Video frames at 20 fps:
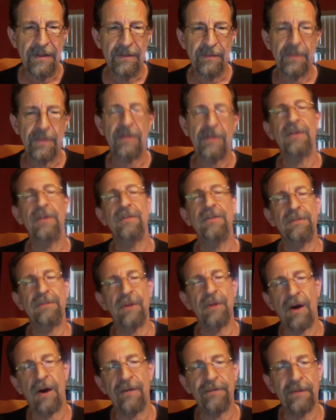Because
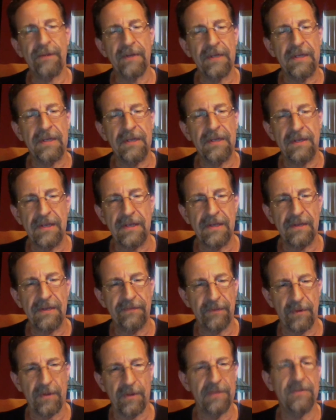often ED,
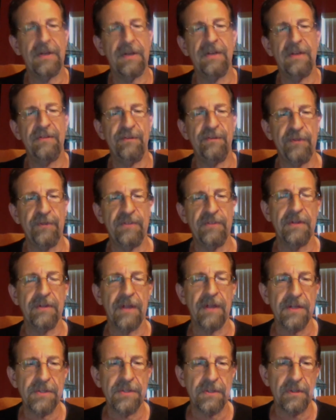of course, has a
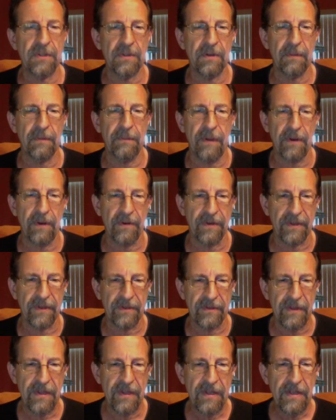physiological
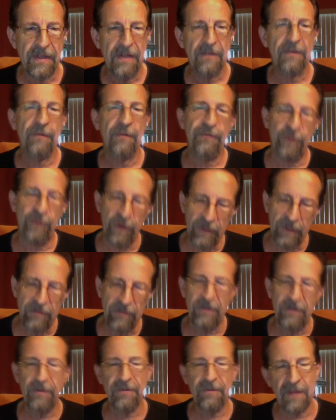component. So
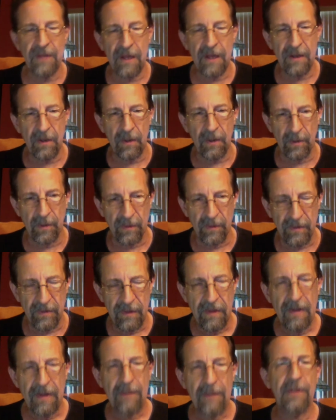42 is not old,
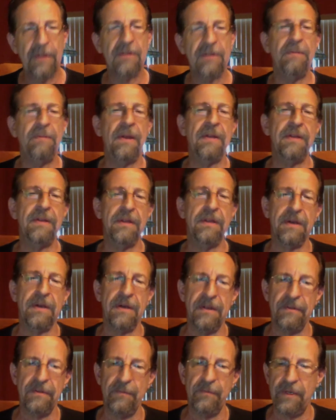but depending
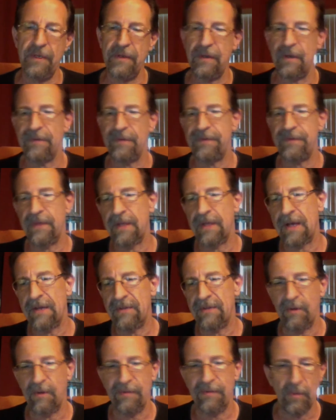on, we don't know if the
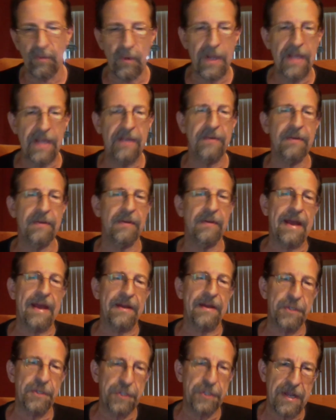guy's overweight,
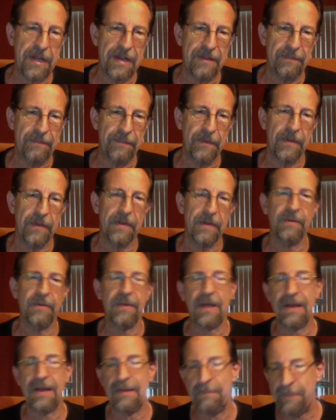out of shape,
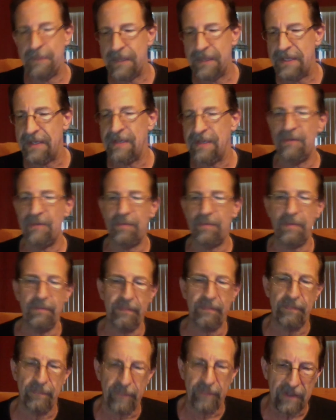diabetes,
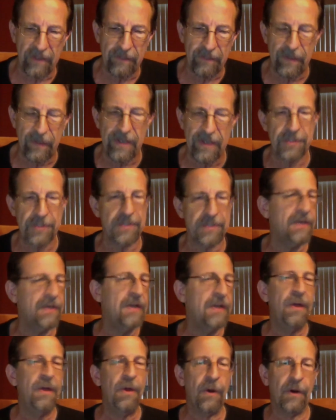blood pressure,
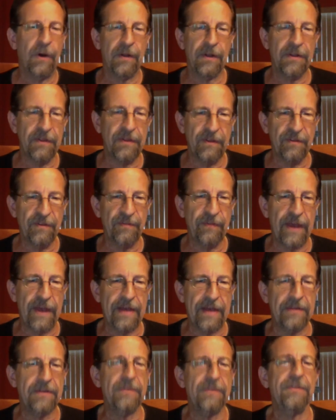all of these
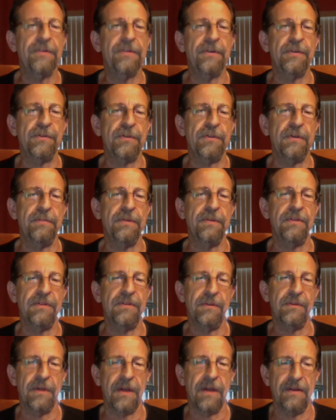factors contribute
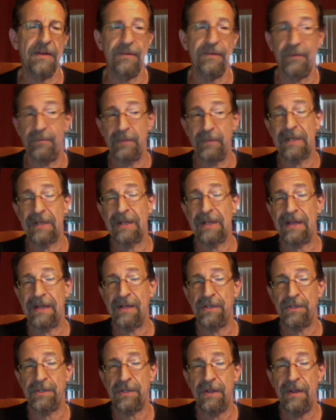to a kind of a
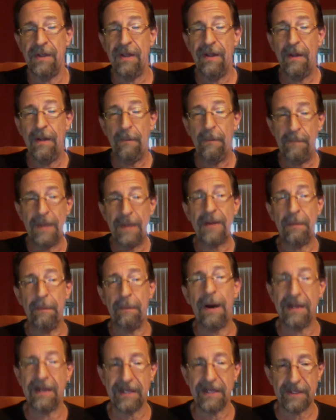middle-aged
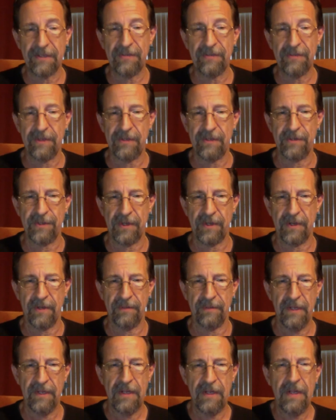metabolic
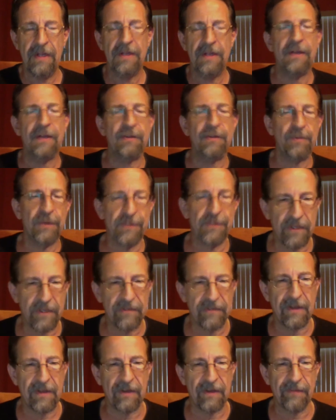syndrome. That's where
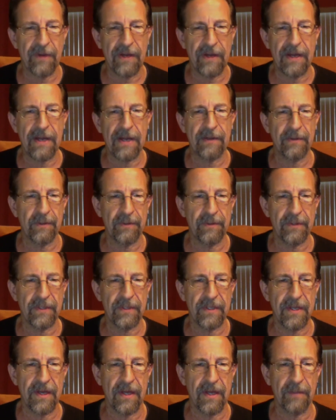drugs like Viagra
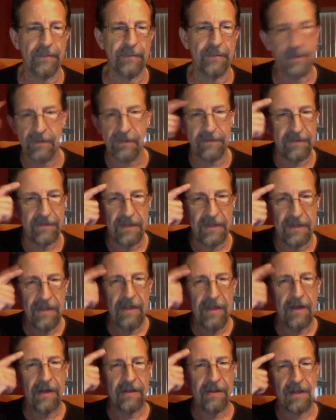really help, because
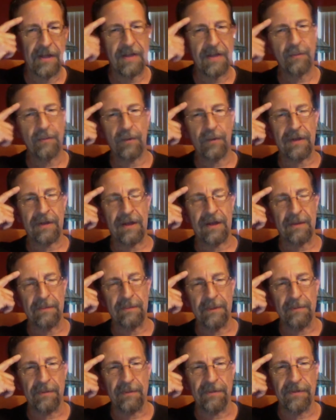unlike what a lot of
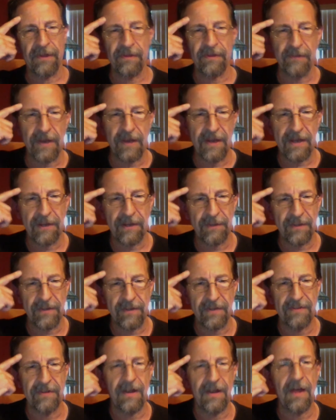people think, Viagra
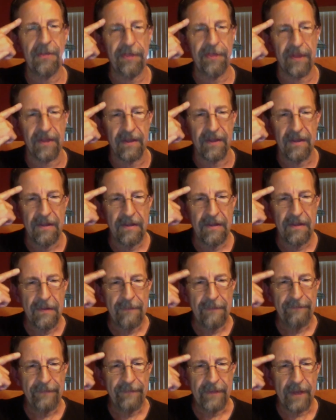does nothing
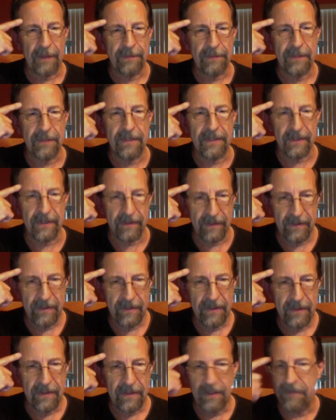up here.
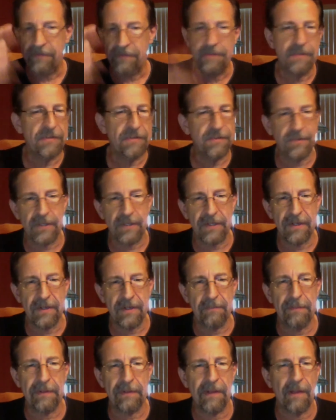It's just strictly
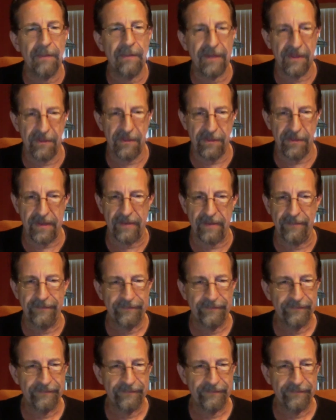a plumbing thing.